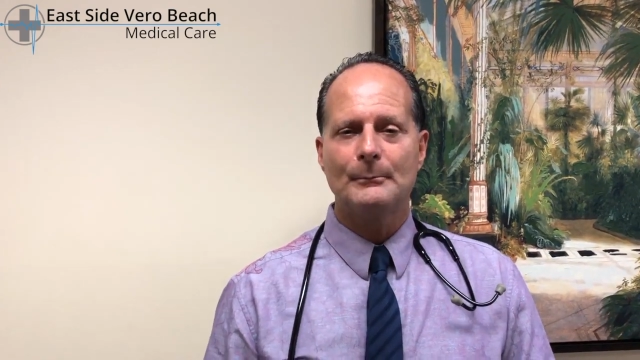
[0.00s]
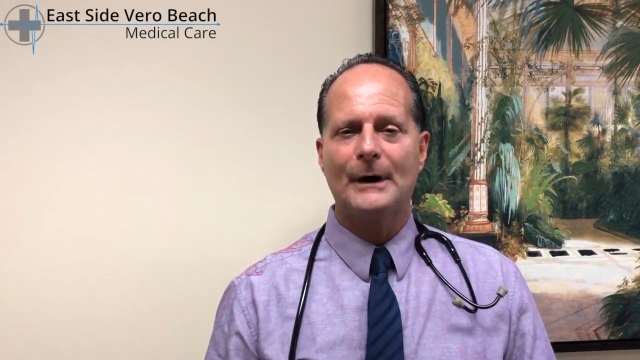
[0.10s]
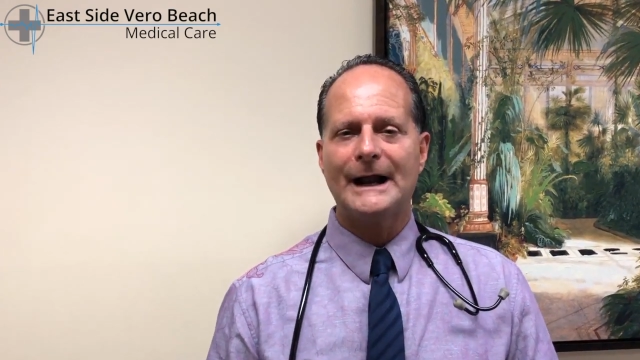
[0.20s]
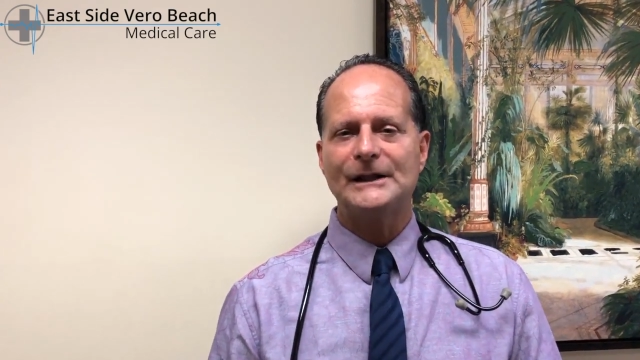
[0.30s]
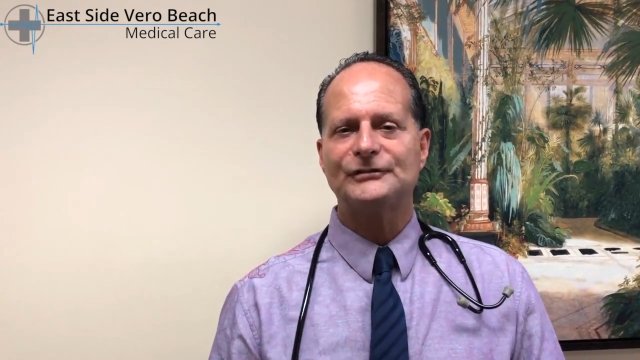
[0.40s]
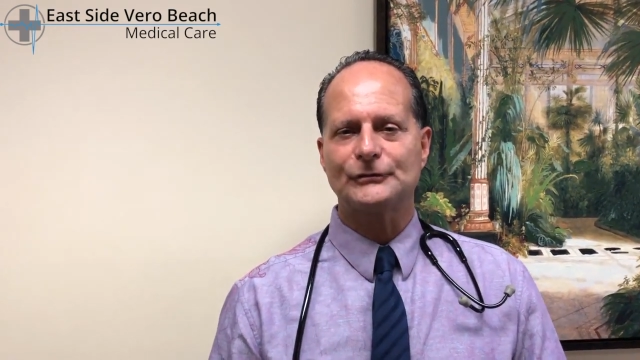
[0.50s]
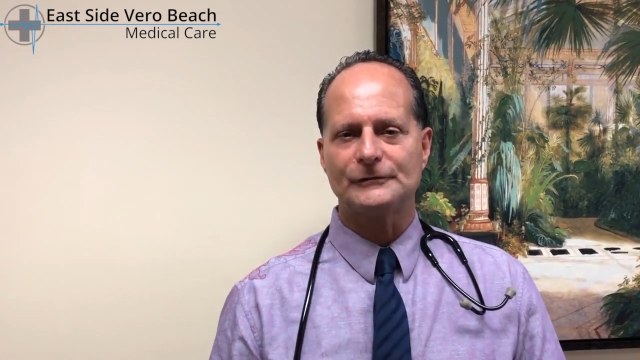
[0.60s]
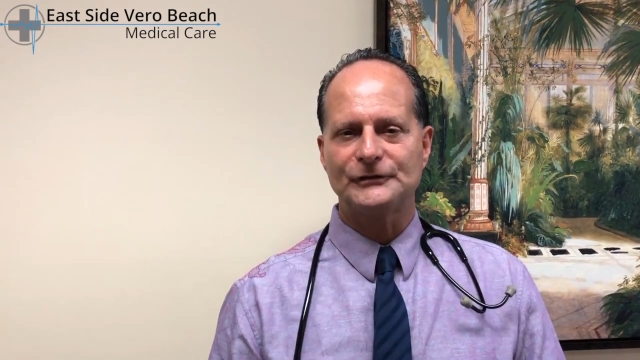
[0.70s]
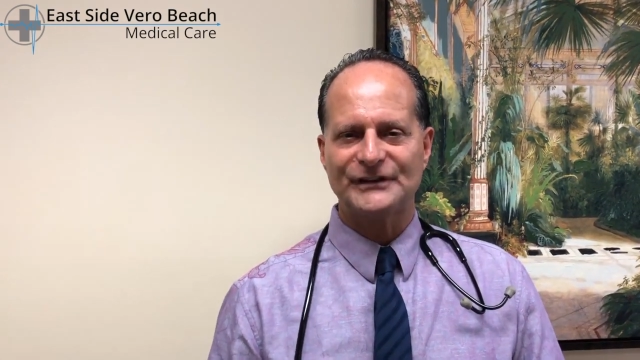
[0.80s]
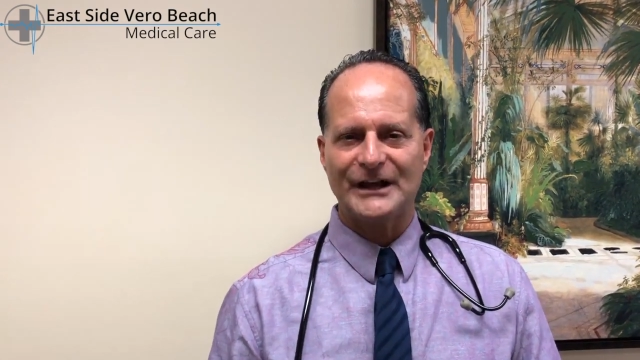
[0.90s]
body
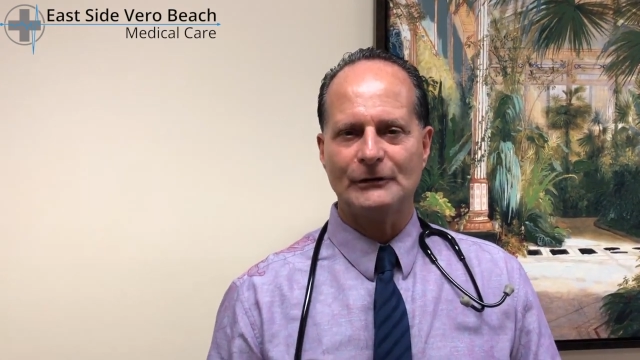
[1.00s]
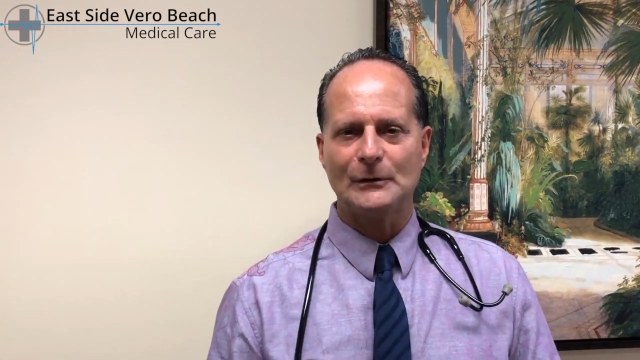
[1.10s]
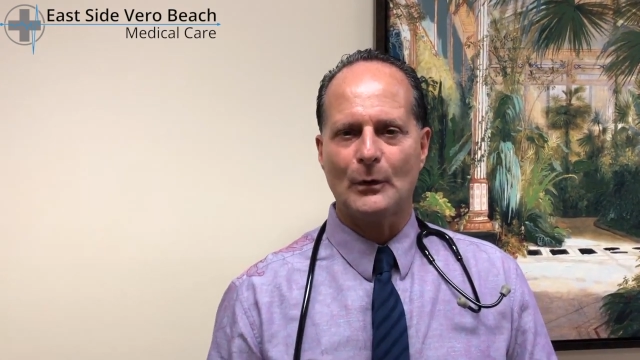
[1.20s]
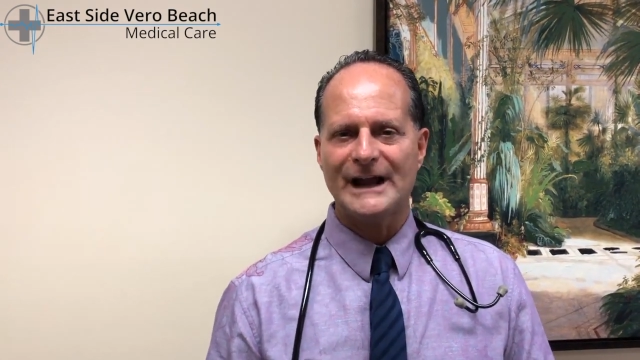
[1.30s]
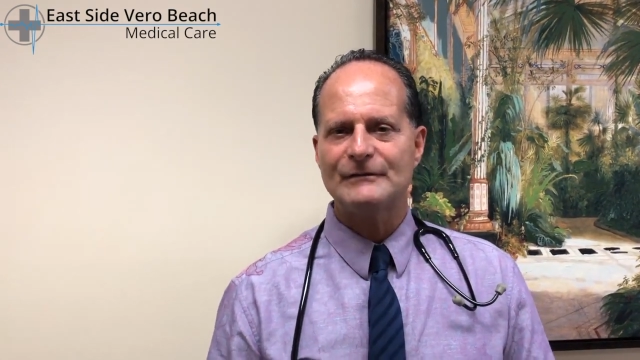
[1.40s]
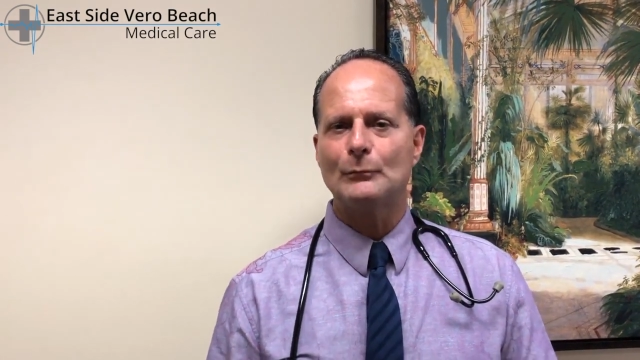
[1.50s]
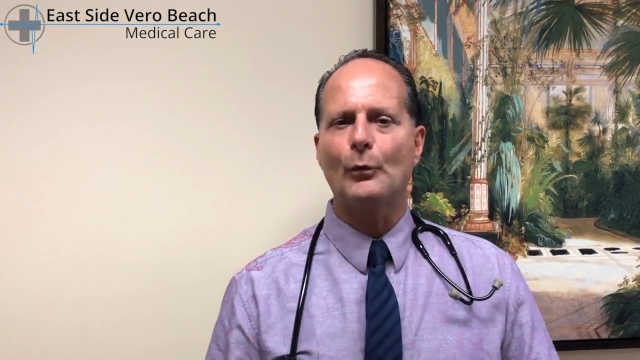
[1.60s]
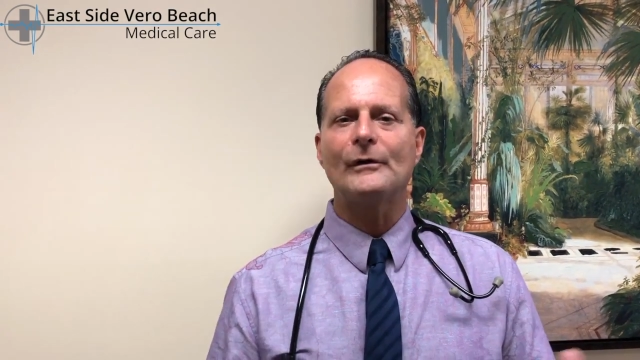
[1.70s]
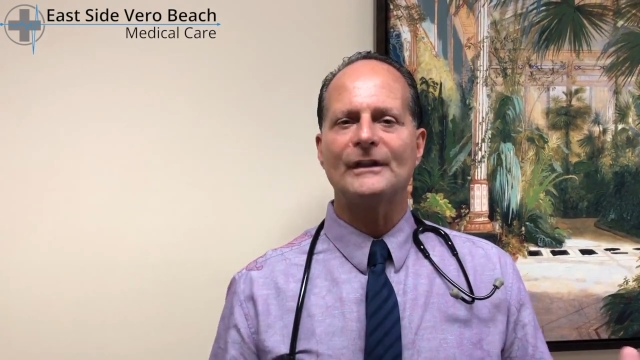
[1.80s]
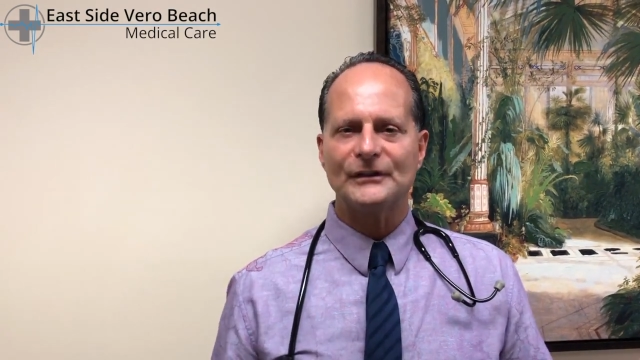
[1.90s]
surface area, why even
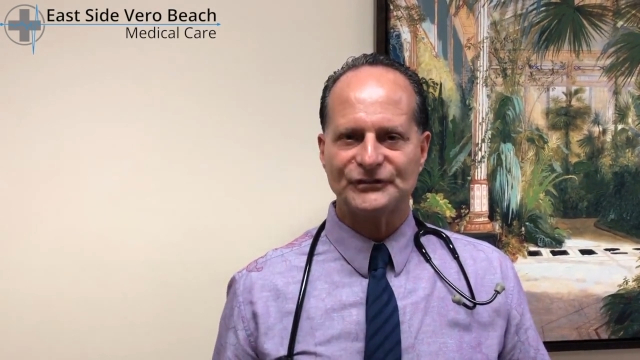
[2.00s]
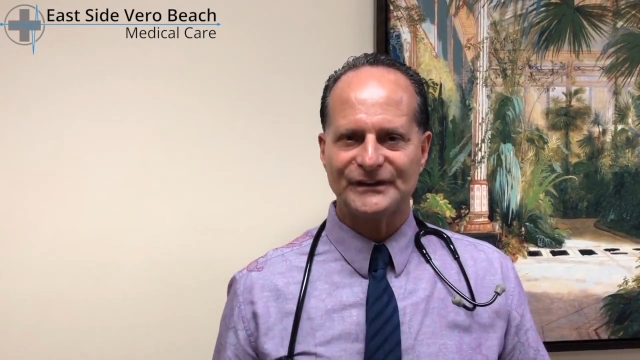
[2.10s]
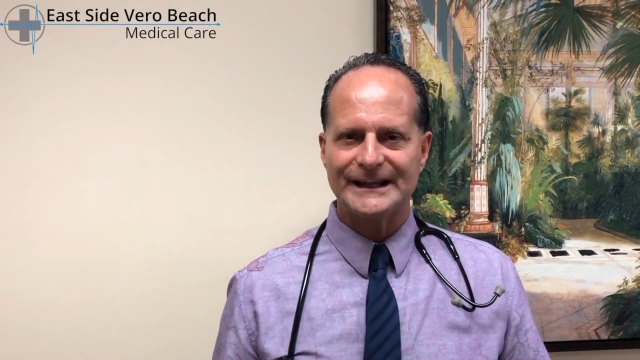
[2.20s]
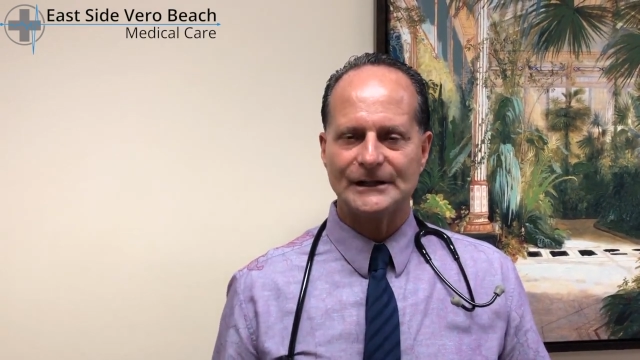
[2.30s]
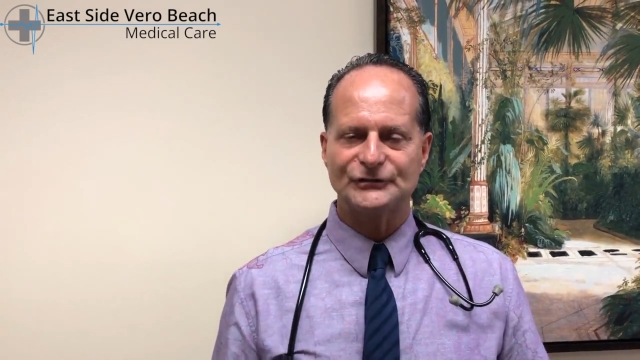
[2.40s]
more than the skin.